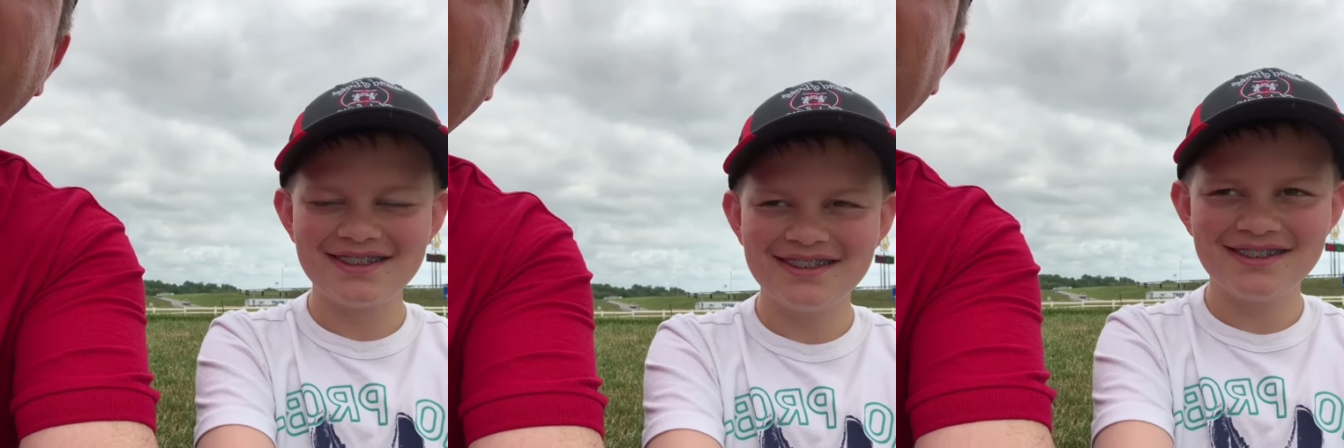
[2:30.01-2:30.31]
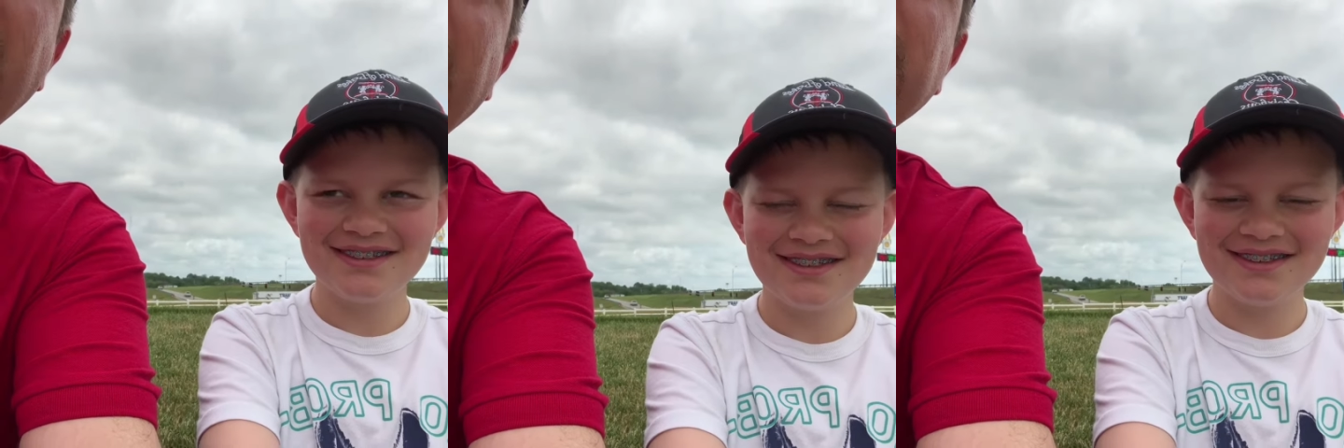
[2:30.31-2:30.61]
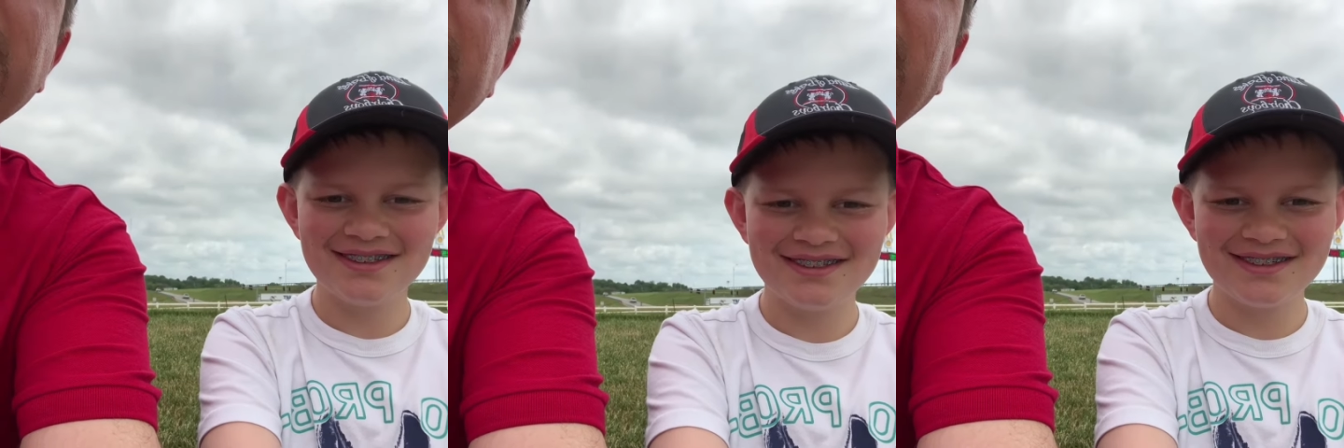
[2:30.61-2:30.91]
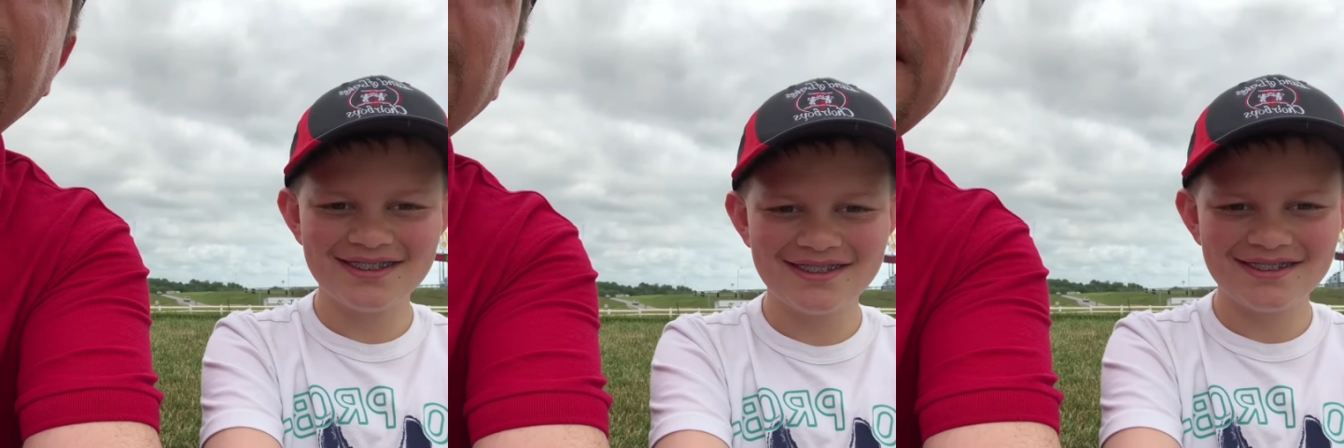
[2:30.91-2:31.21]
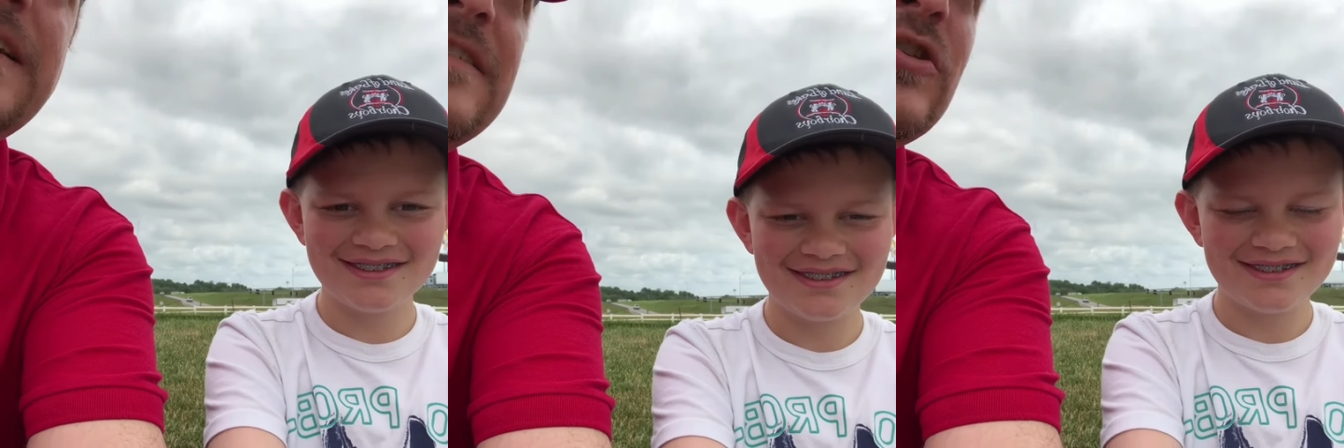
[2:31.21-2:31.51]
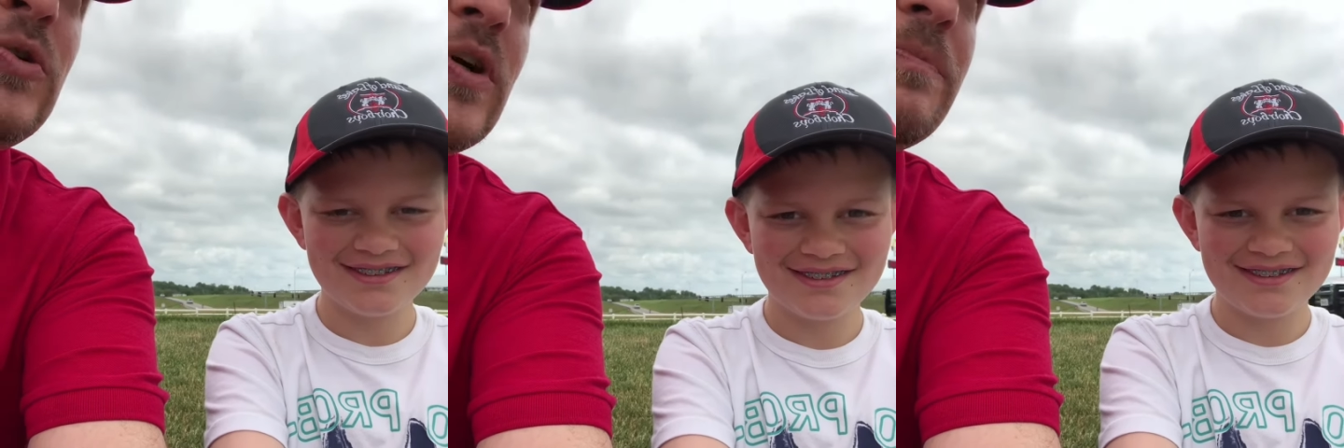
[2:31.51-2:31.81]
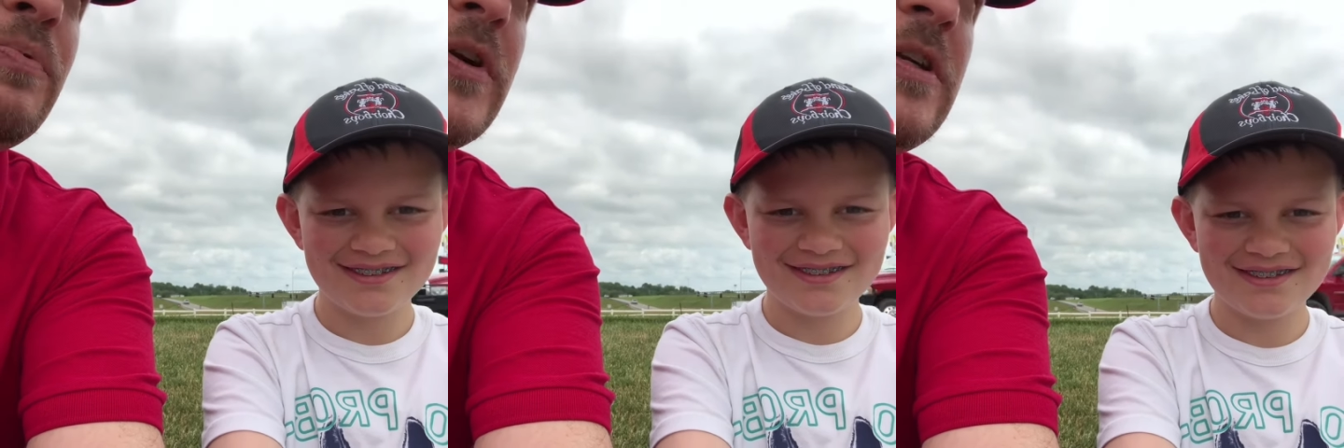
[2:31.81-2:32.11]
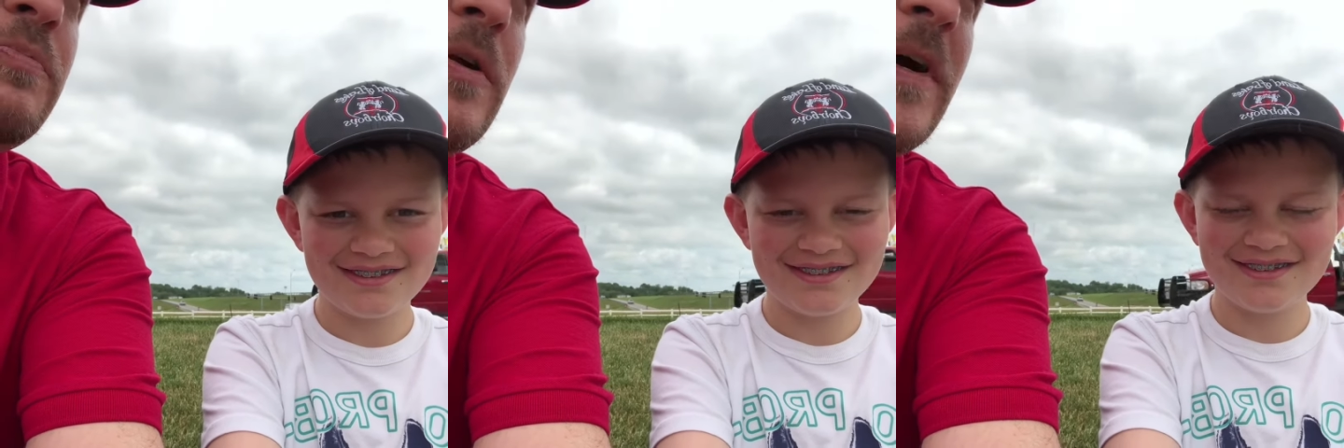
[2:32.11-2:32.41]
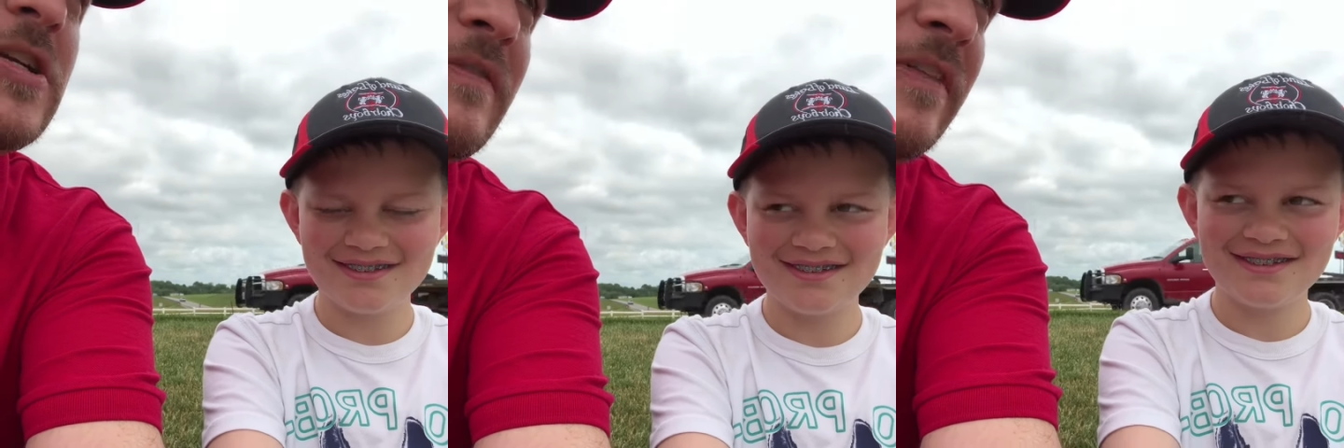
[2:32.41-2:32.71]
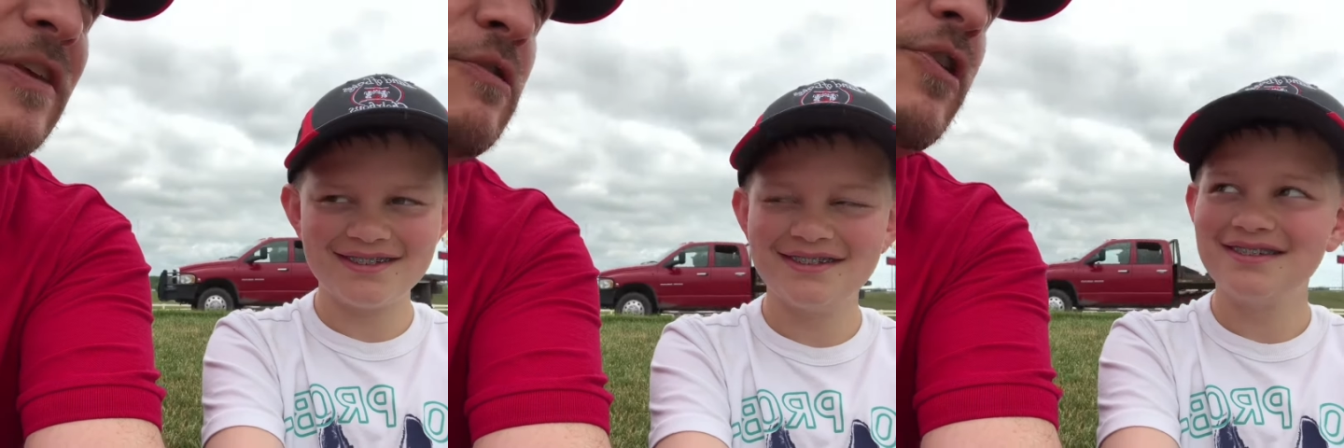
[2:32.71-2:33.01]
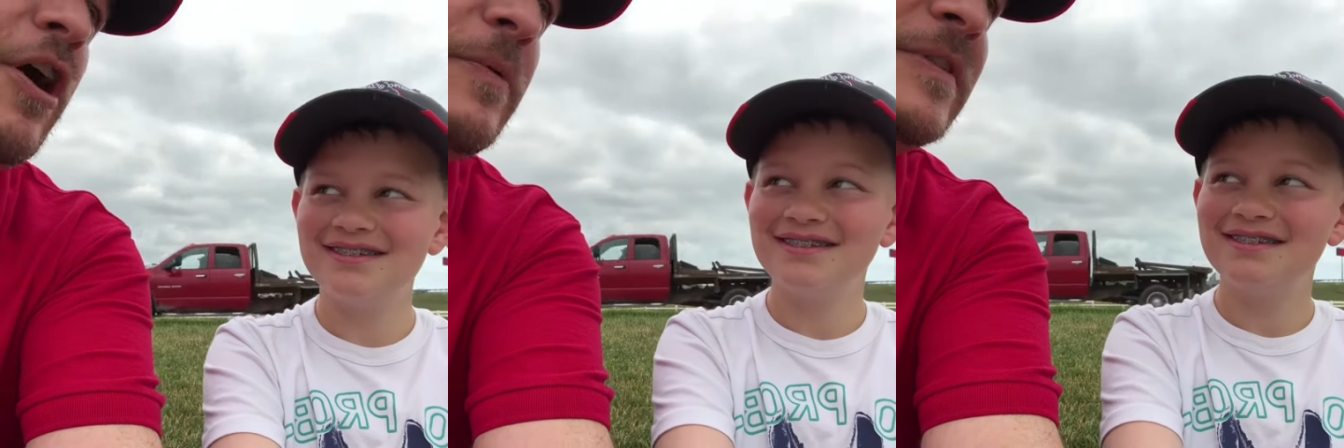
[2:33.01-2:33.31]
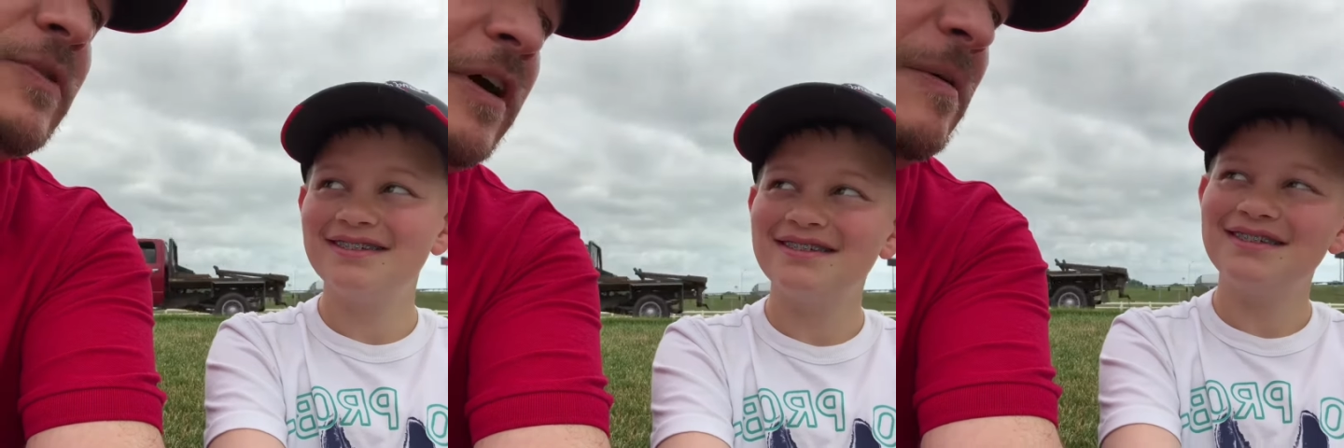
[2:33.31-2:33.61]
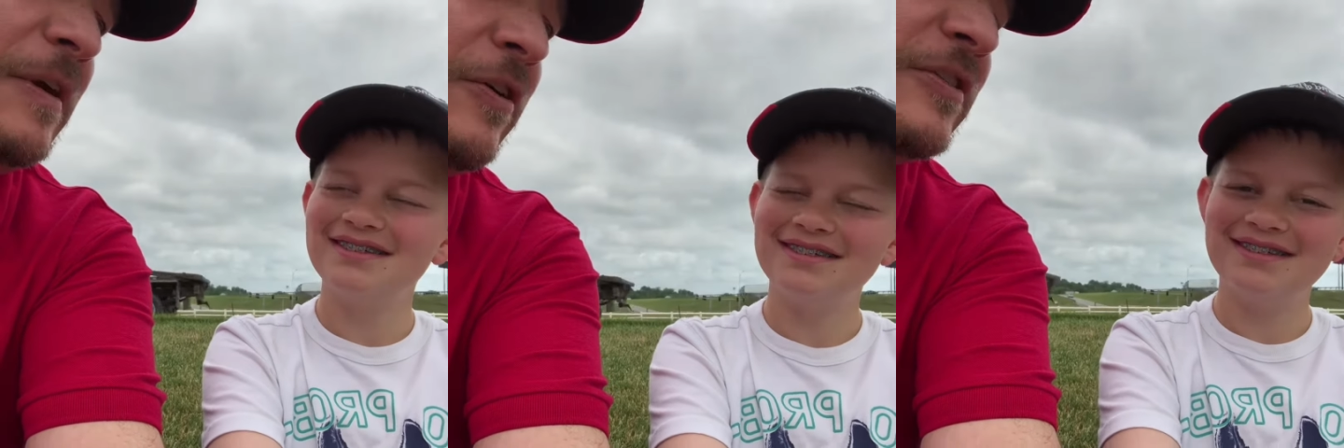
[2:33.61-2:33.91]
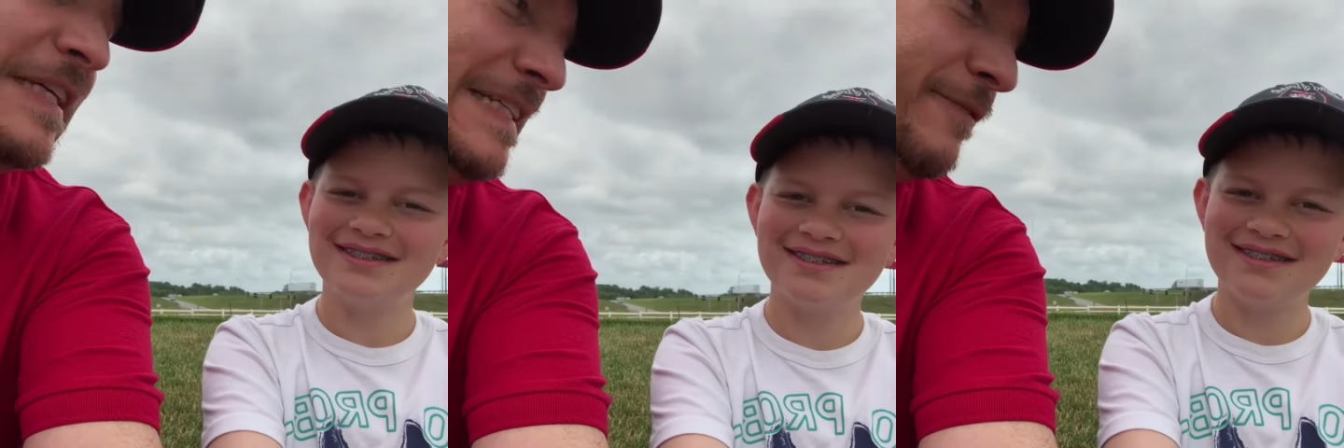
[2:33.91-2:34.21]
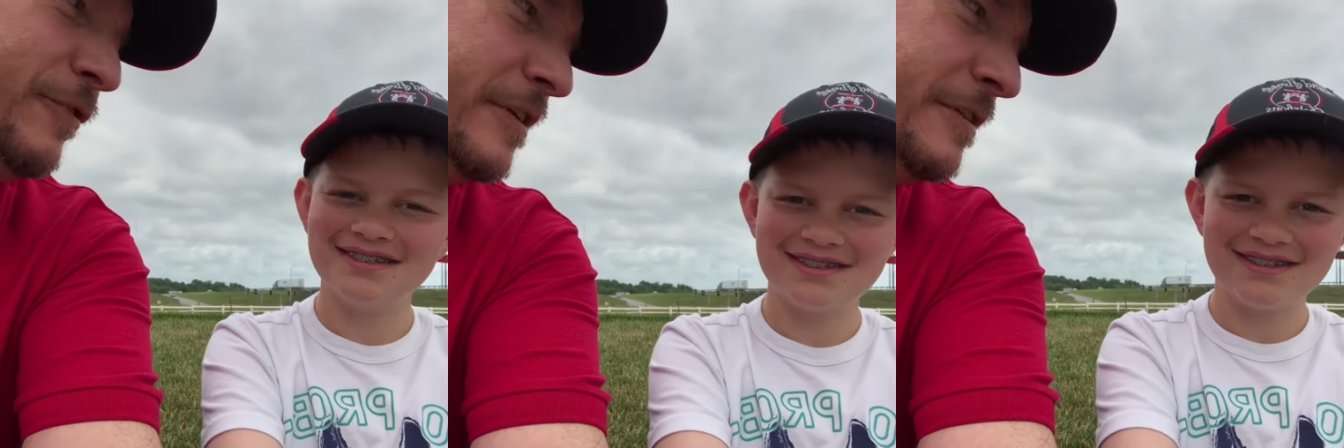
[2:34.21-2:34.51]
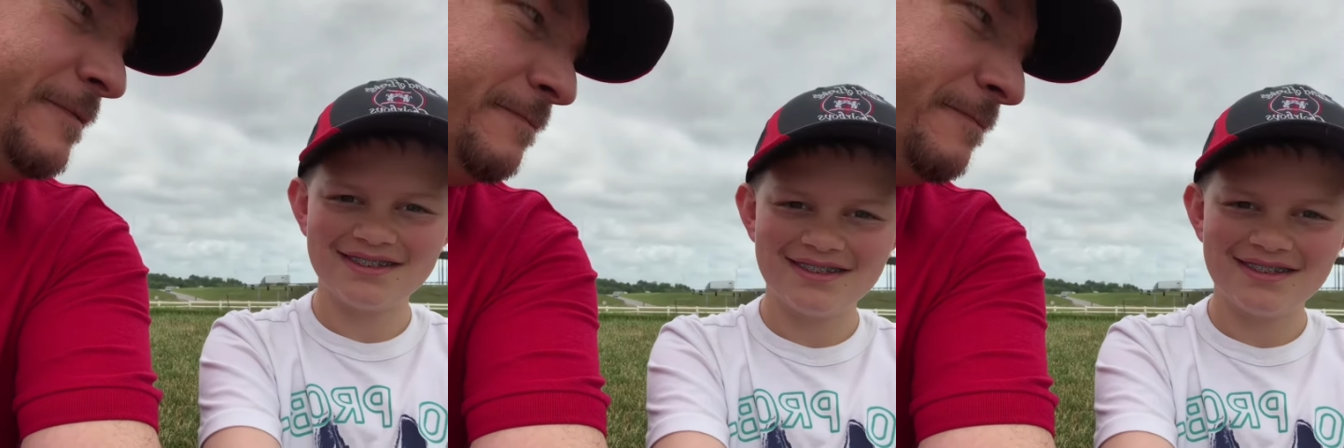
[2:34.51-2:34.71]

And uh, is tour pretty much everything you thought it was going to be, or is it different?